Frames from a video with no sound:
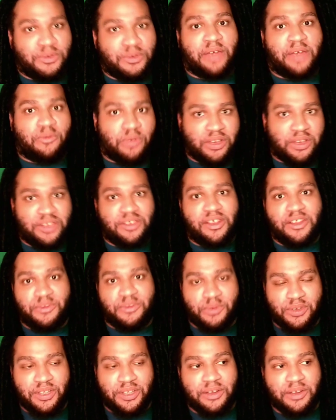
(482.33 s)
like which songs
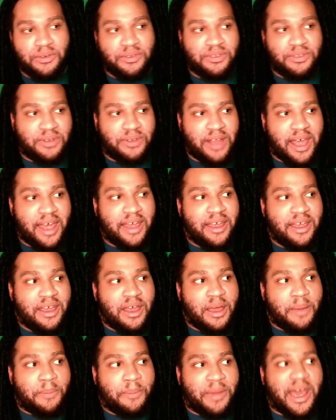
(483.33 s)
were singles or not
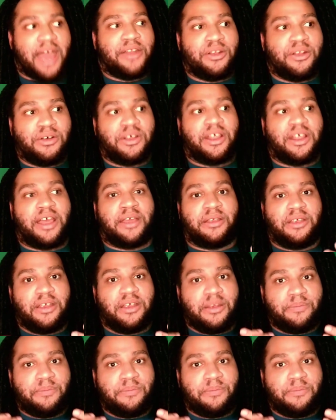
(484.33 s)
but i know that